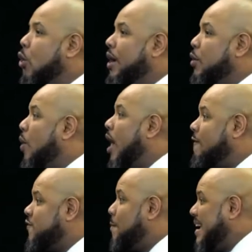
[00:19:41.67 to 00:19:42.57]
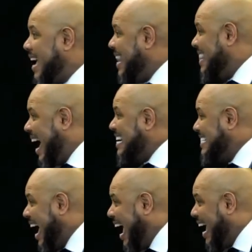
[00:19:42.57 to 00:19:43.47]
going well for me in that
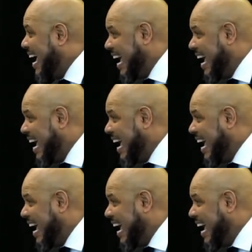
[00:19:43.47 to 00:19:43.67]
day,